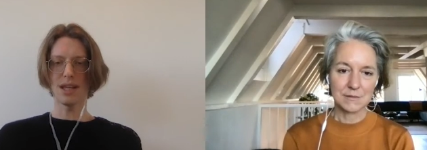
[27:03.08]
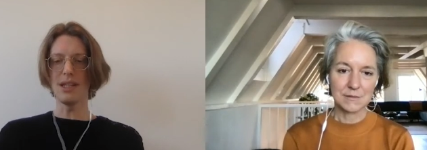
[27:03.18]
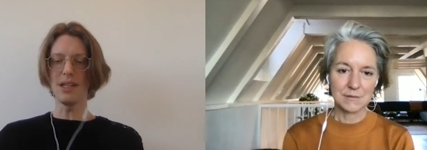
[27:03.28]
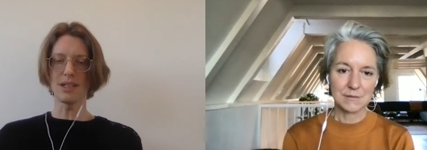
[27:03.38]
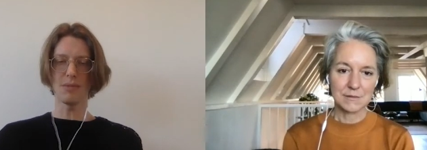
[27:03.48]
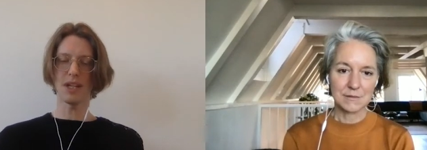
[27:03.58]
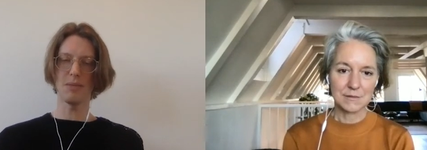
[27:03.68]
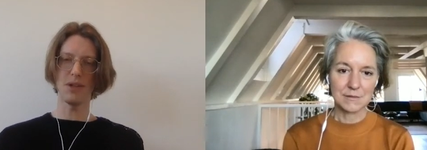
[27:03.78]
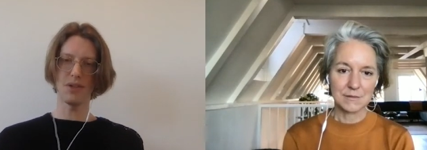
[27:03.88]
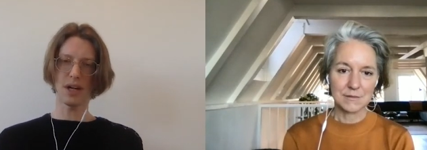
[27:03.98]
Speaker 1: needs to be
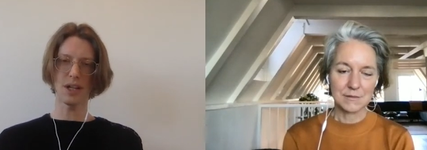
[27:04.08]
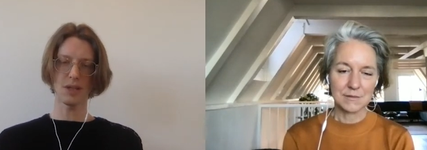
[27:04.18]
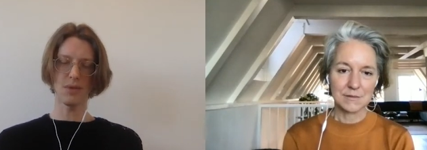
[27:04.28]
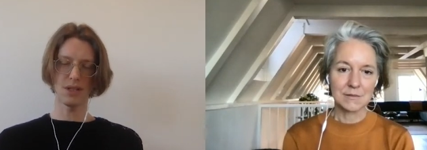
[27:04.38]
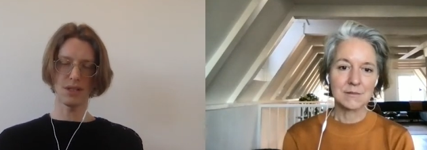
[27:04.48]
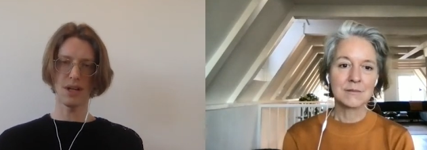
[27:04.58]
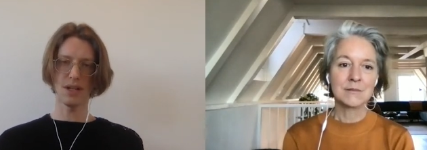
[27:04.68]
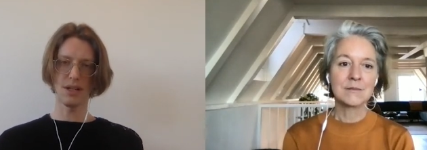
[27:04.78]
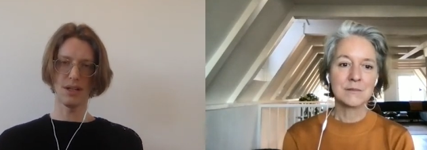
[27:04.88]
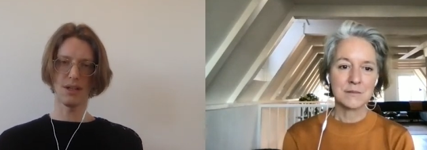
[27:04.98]
communicated to our customers is
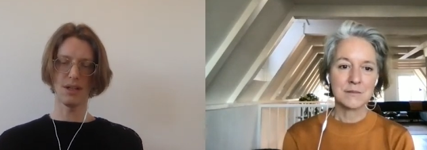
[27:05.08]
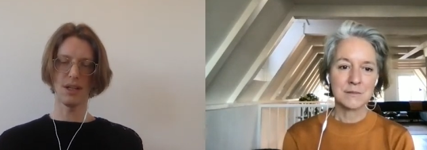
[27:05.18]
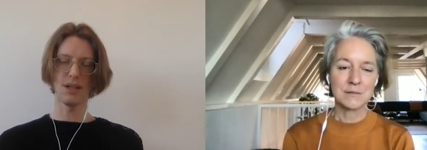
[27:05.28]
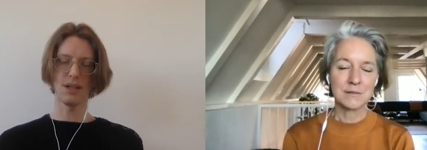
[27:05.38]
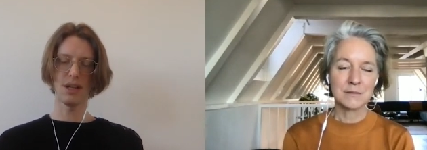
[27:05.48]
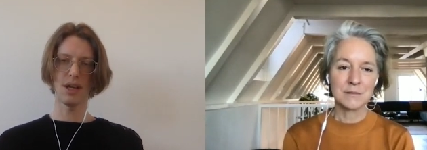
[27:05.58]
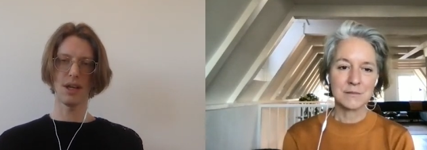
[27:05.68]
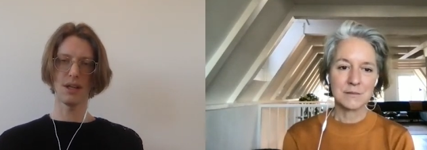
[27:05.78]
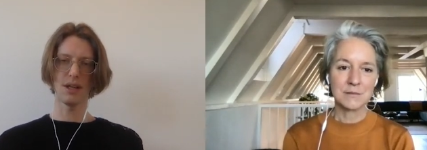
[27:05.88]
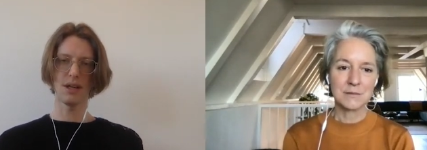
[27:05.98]
done in
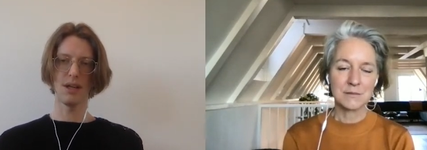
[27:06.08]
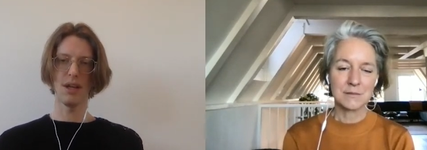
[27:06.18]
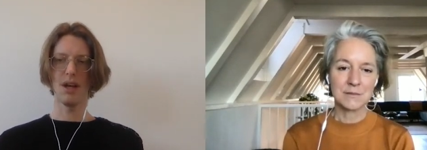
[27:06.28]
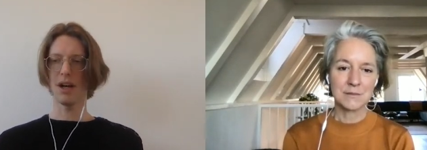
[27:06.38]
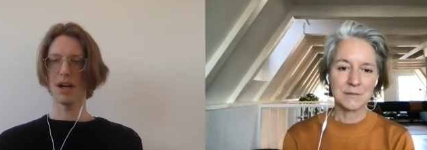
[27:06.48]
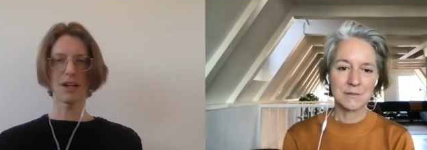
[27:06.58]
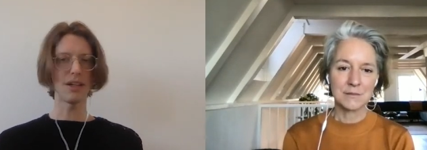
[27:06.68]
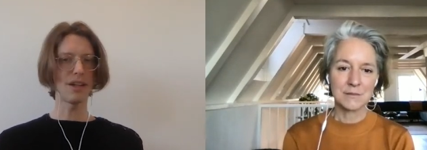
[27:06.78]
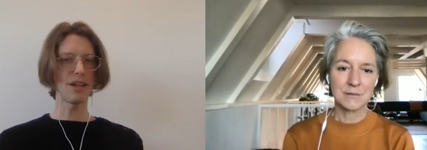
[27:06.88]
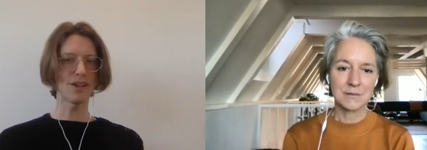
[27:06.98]
a
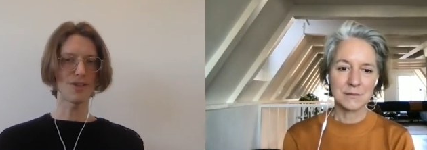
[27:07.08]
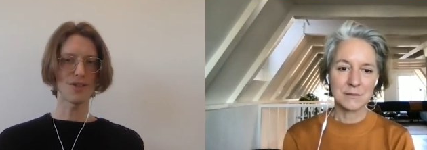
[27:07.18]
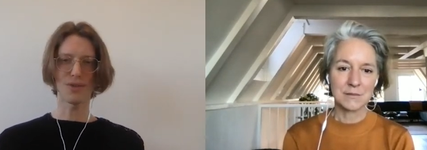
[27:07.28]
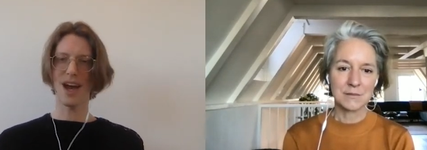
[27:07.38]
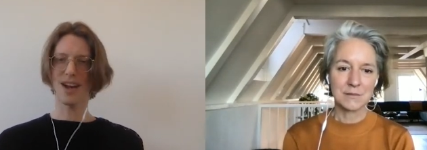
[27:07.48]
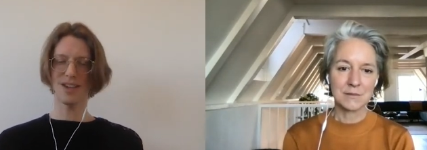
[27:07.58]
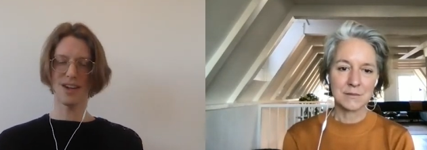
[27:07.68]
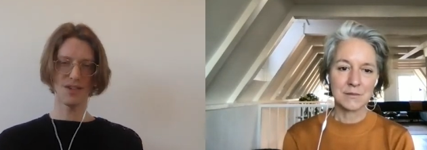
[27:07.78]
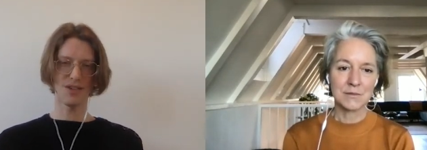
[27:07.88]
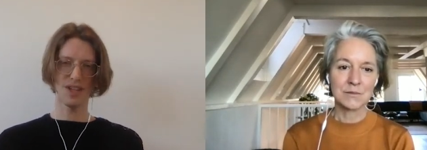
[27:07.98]
clear, direct,
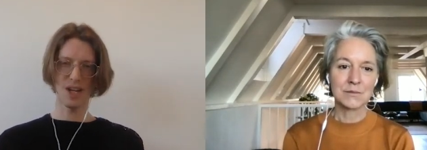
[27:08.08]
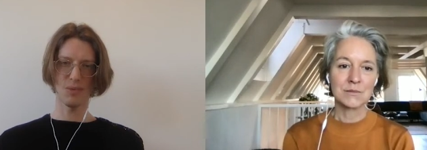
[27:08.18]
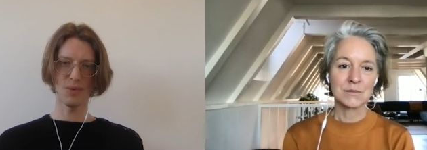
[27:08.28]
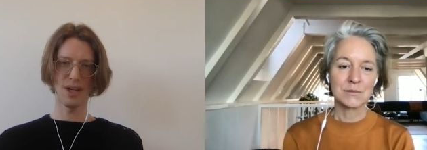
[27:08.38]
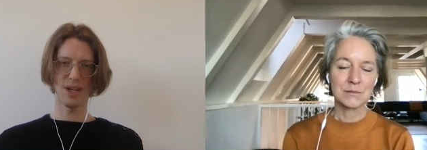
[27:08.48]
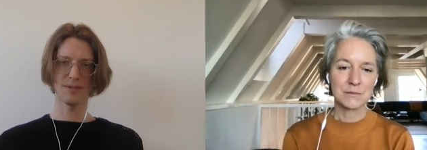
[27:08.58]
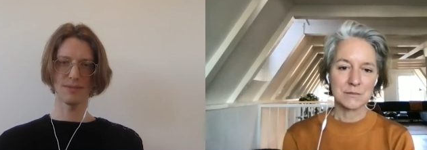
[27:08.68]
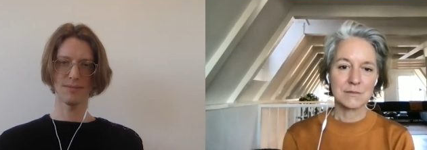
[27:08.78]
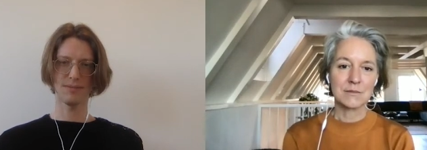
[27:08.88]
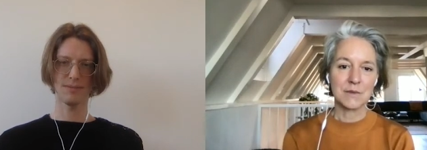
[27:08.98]
understandable way.
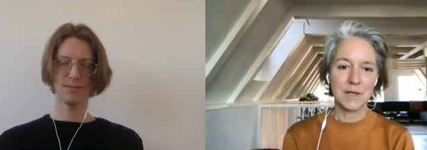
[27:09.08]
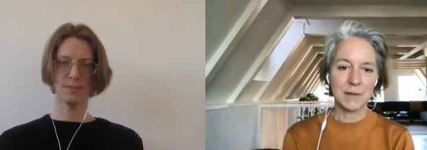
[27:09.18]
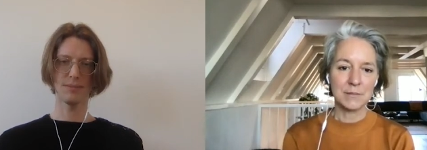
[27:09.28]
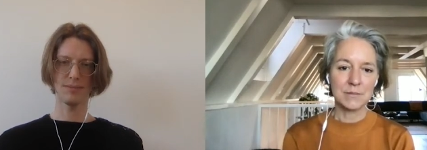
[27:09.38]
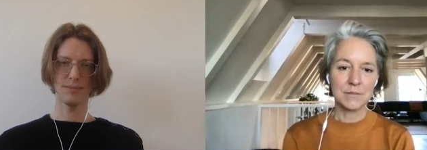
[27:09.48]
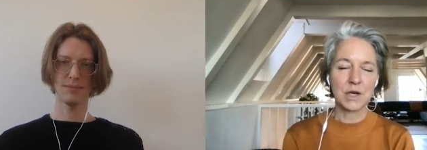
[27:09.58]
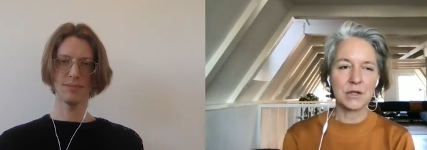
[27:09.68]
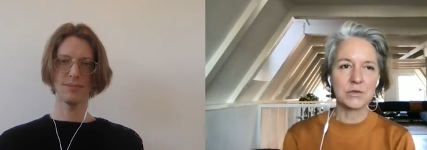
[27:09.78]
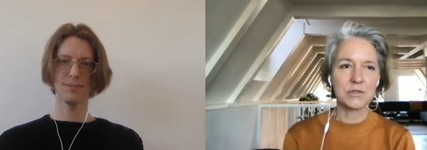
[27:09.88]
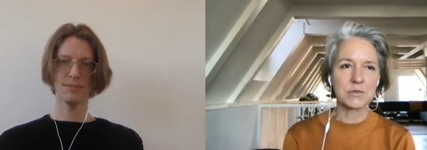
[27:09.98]
Speaker 2: Yeah. Are
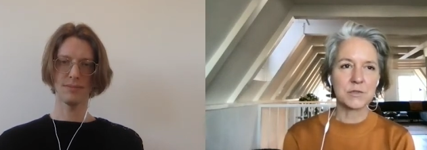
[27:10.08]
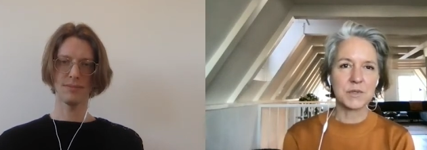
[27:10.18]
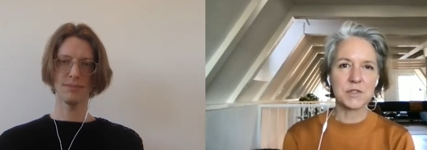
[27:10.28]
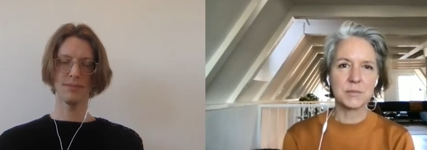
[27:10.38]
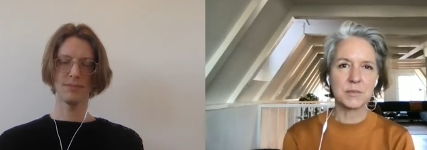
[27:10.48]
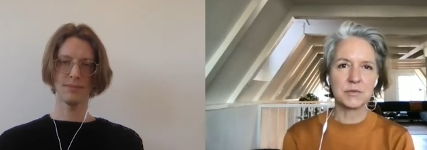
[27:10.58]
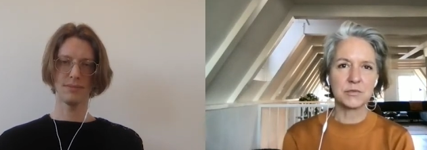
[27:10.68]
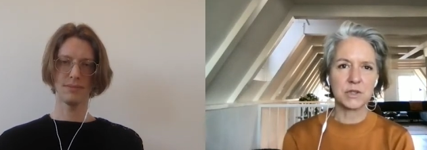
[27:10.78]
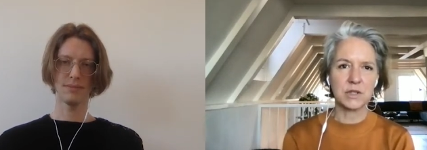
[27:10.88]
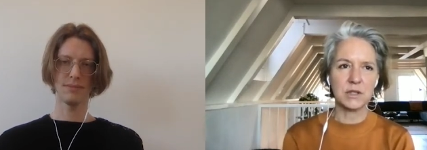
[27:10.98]
you also responsible
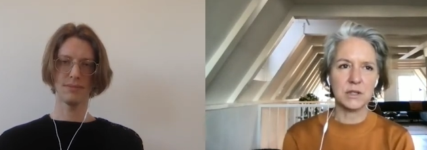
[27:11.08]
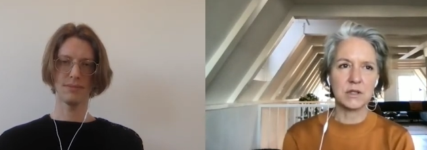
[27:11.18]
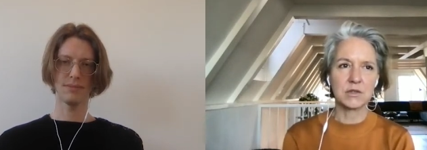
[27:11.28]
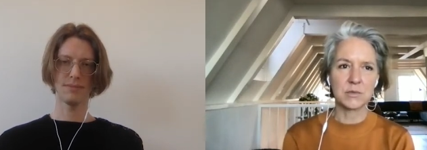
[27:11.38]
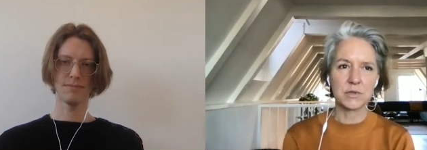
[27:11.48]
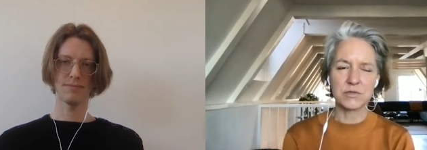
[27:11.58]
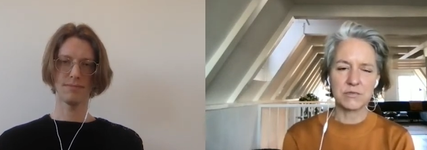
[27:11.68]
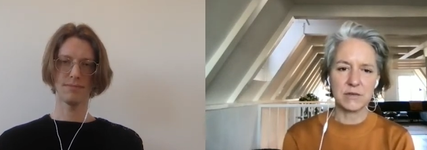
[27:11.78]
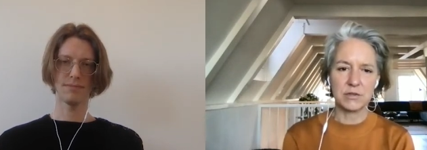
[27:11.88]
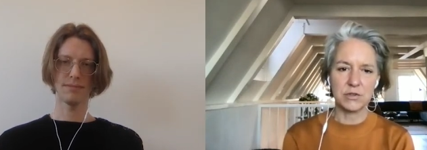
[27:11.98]
for the e-commerce
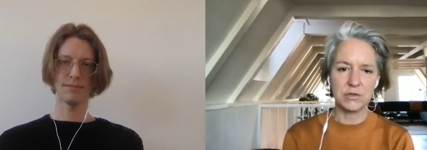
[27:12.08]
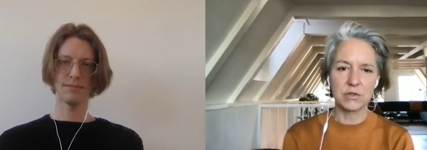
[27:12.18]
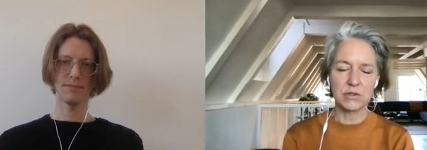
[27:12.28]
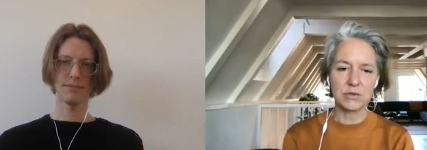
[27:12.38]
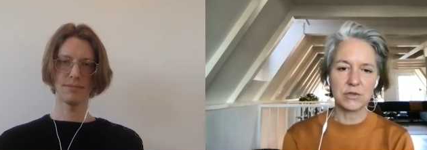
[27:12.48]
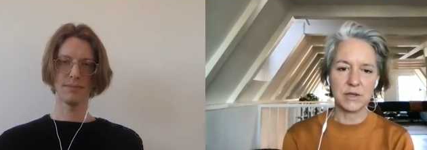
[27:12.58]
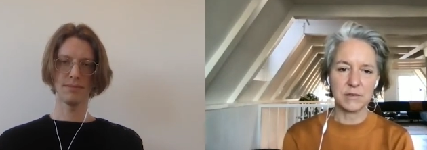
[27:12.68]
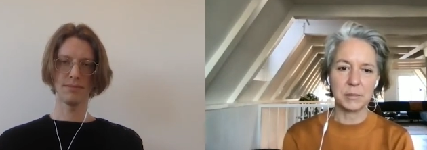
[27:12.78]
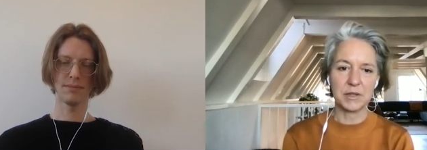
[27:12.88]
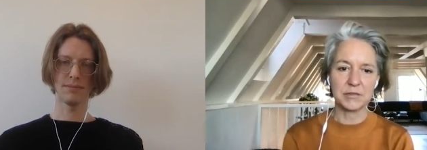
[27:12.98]
revenue, or do you have a
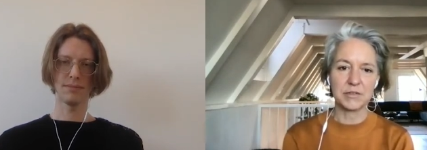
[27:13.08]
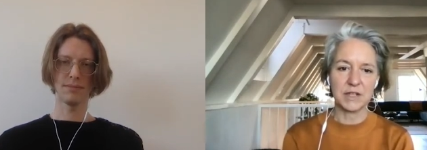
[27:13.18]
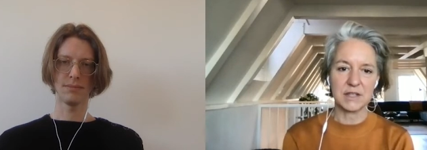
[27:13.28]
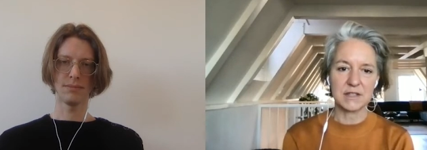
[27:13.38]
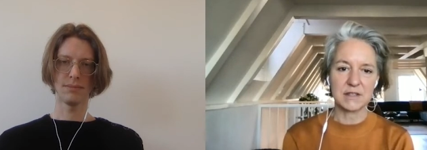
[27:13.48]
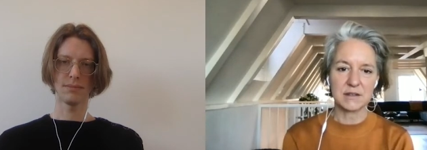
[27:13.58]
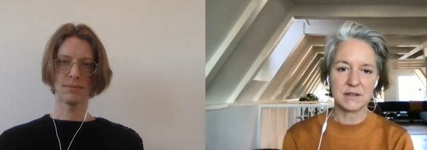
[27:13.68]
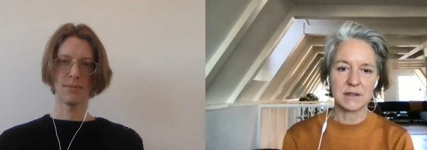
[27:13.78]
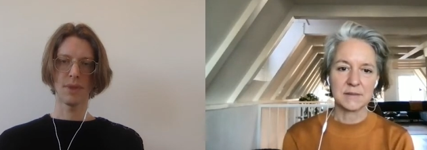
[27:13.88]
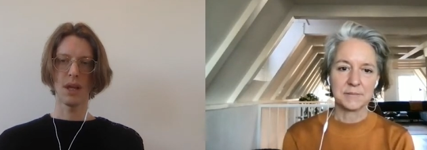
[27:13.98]
peer for that?
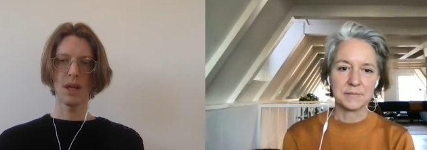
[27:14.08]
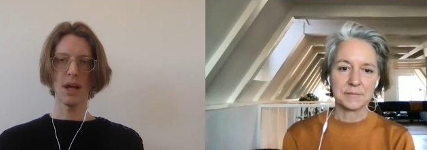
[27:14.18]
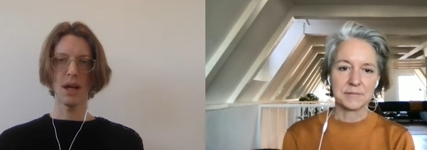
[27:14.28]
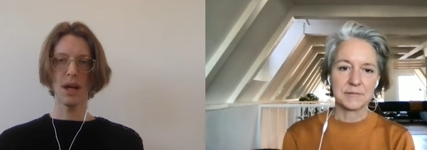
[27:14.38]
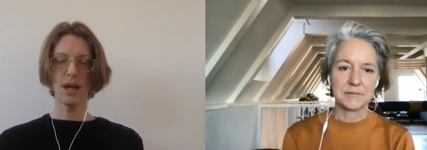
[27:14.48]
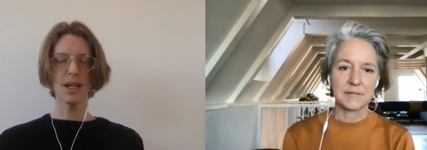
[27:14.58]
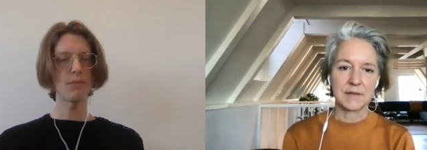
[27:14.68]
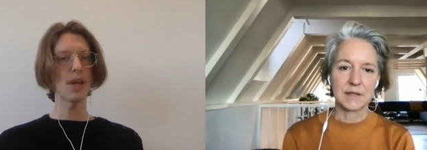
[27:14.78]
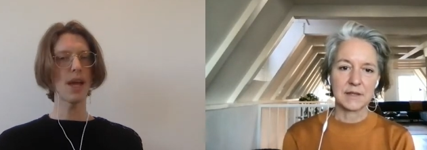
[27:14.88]
Speaker 1: We